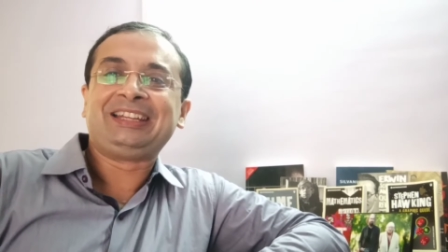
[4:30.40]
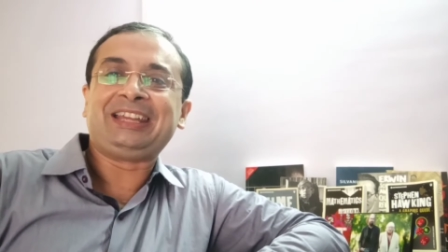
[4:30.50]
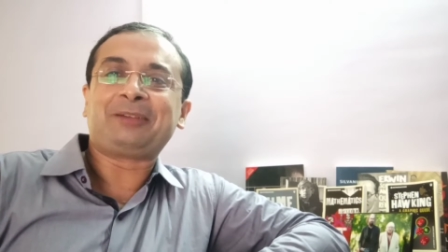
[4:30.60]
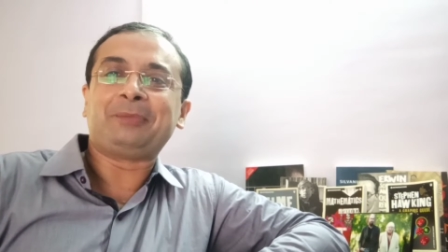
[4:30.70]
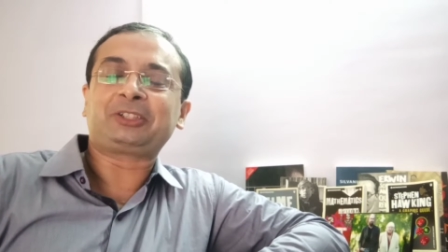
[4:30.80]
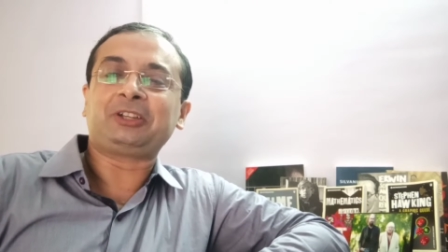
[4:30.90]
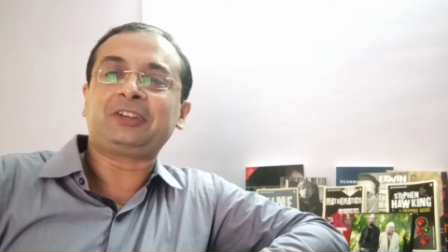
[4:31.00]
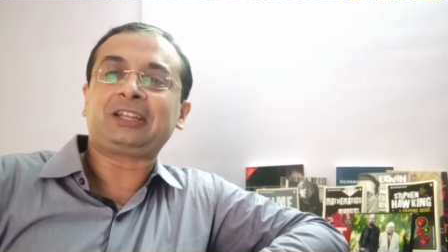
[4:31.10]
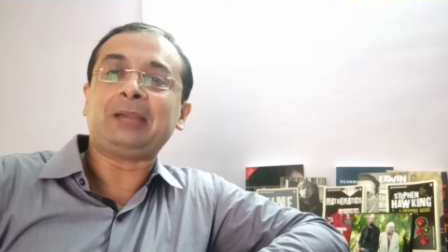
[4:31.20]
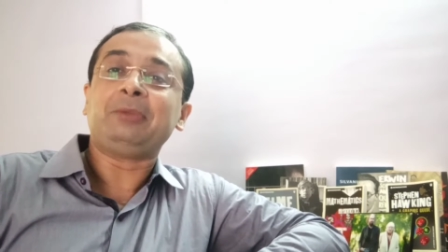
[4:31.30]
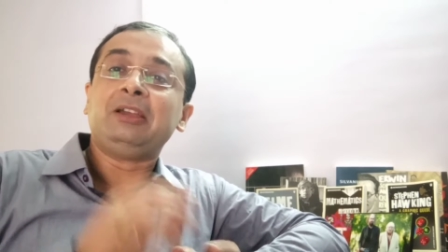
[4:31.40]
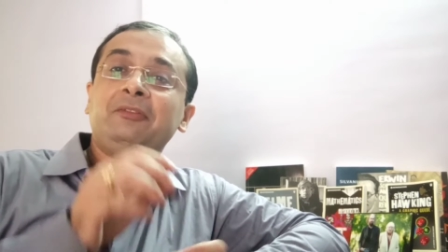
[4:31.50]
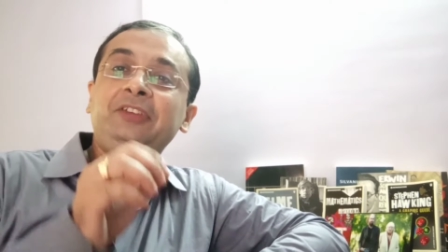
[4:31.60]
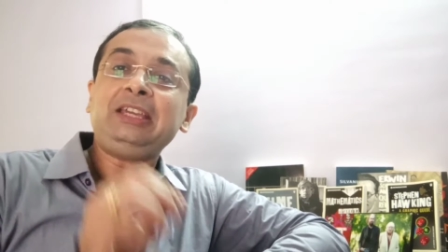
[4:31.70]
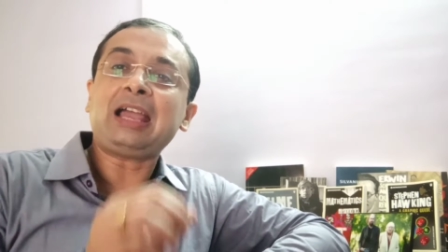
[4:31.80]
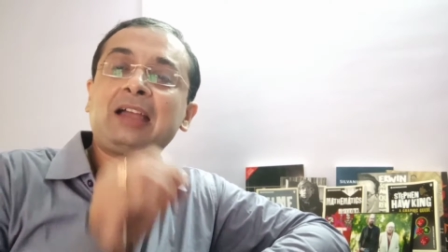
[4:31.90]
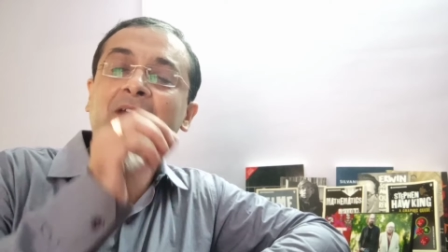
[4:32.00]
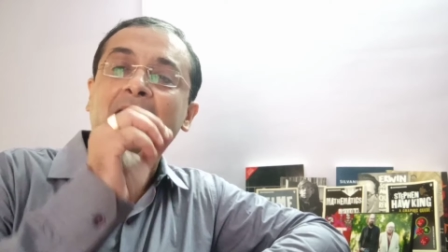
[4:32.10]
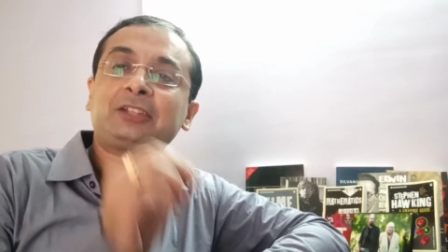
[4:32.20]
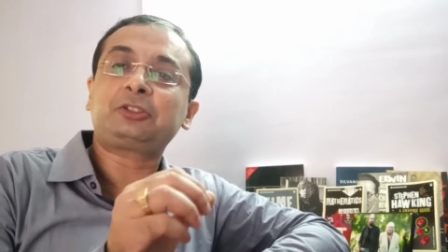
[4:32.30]
take much of a time. We
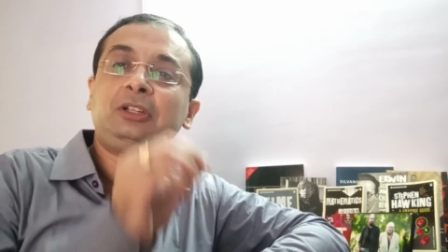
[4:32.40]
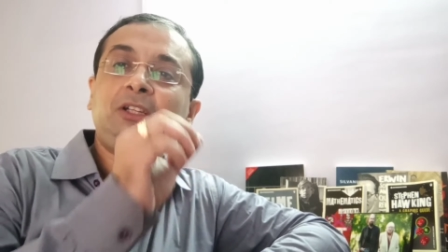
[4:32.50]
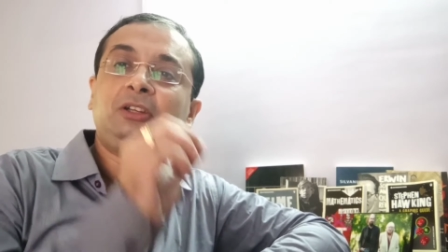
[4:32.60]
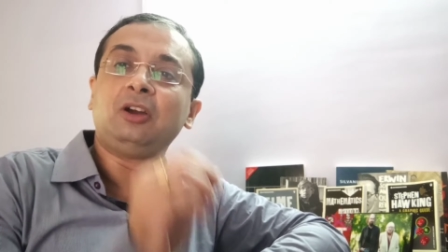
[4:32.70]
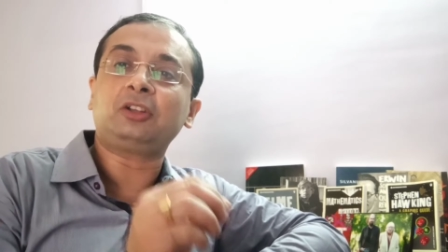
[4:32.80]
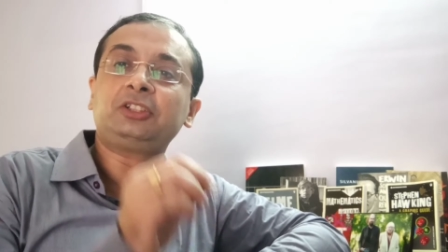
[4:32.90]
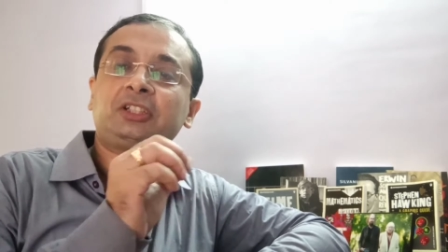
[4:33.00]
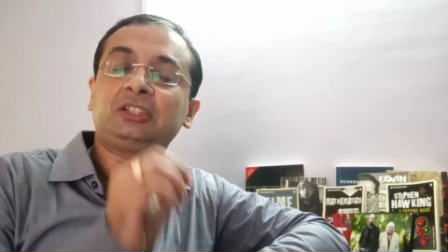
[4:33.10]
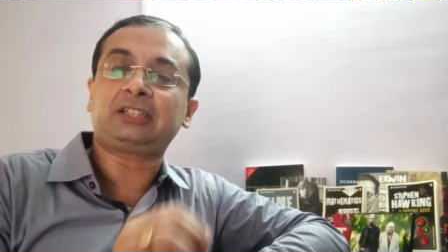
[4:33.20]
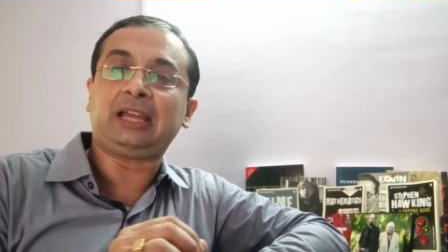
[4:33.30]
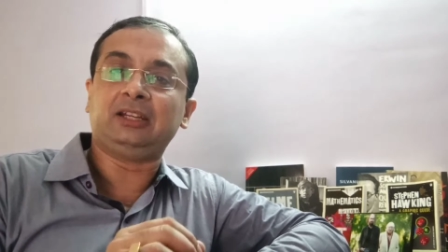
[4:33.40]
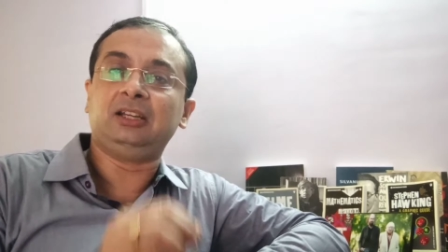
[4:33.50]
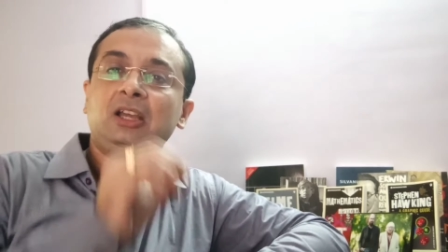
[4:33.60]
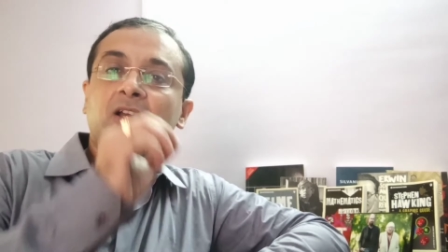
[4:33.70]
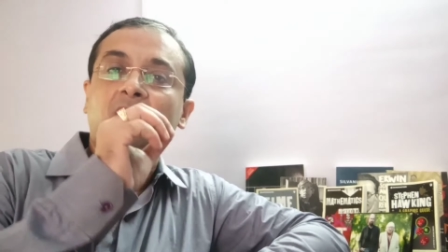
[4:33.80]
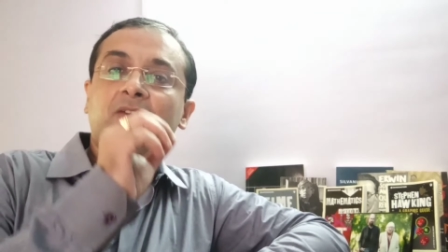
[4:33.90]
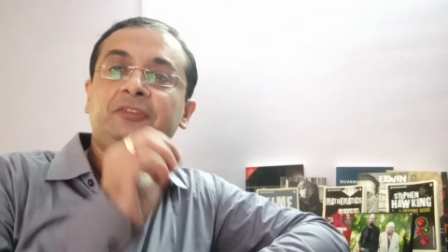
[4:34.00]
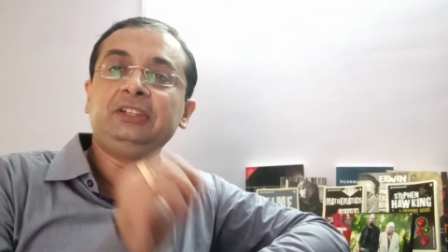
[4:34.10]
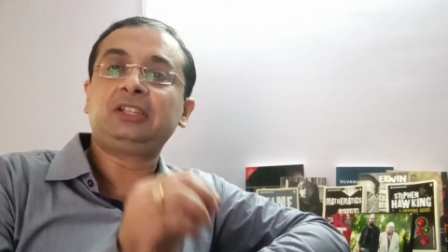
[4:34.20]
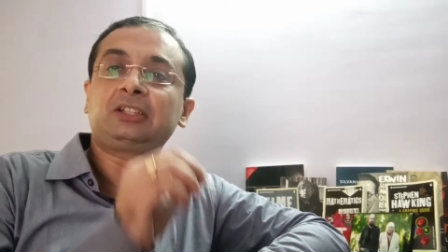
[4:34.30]
have actually launched a channel
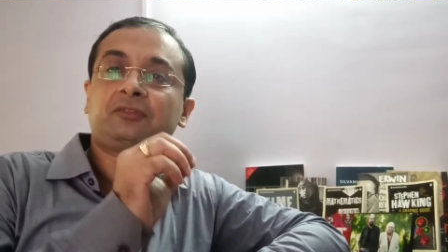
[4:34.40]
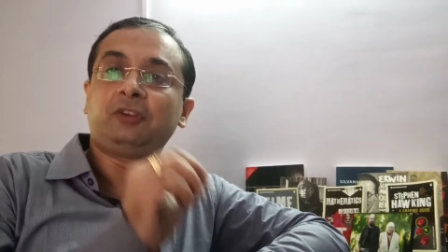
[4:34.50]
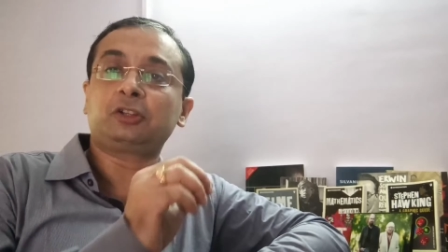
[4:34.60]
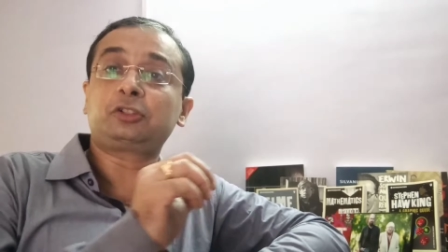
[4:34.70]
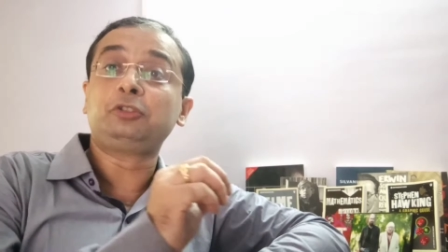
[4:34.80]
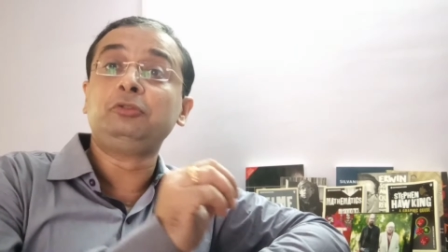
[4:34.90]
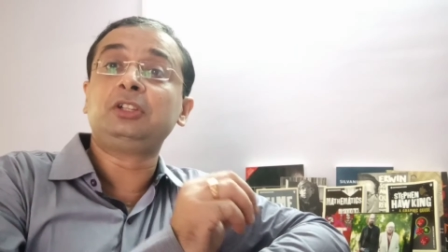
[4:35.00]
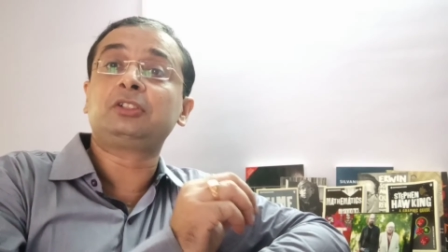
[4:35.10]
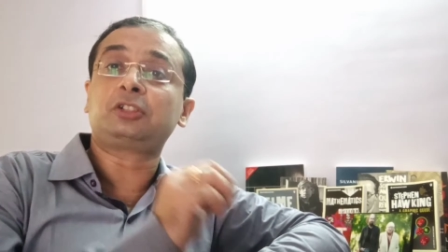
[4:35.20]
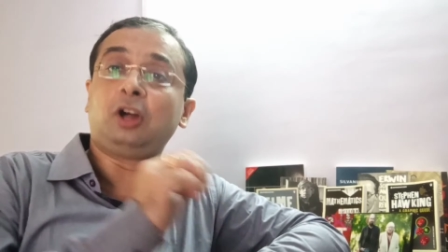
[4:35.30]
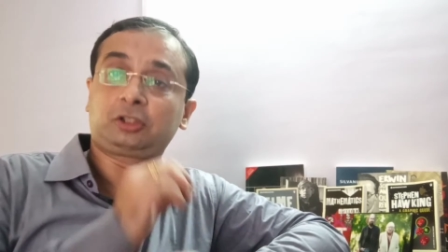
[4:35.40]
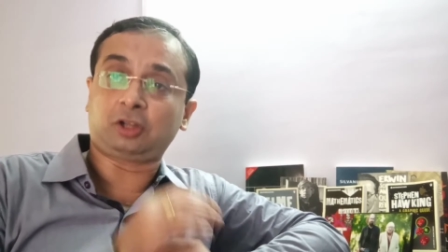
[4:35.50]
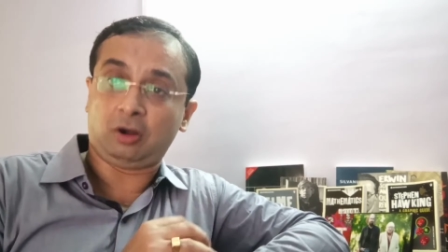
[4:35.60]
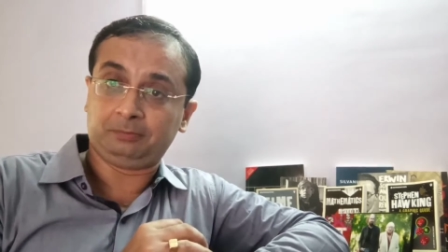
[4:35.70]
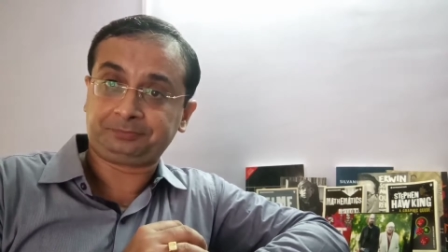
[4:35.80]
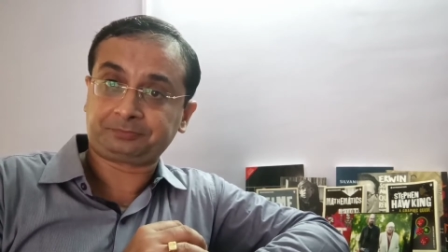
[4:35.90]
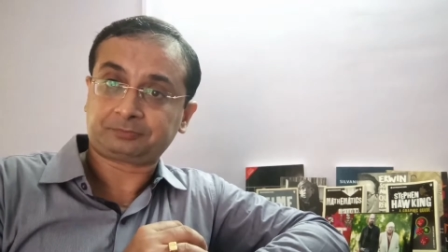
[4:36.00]
called physicsforstudents.com